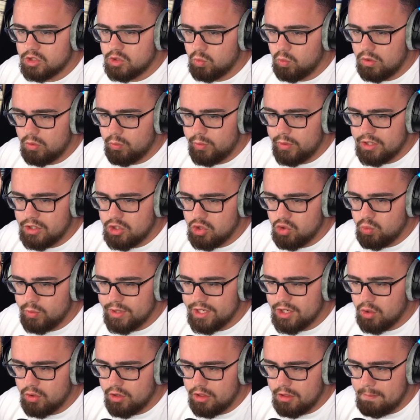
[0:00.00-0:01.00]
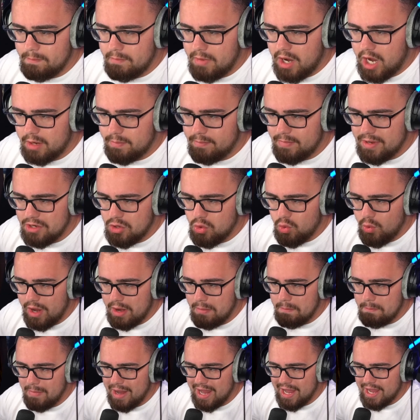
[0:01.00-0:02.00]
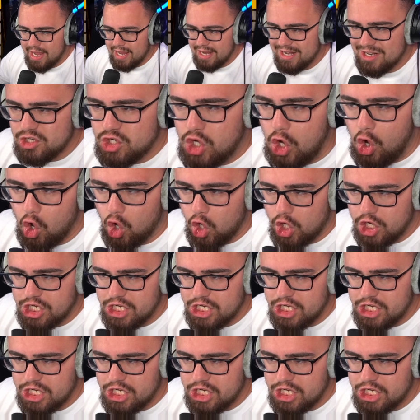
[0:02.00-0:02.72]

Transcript: So what do we do? We go to the mod menu and make it dark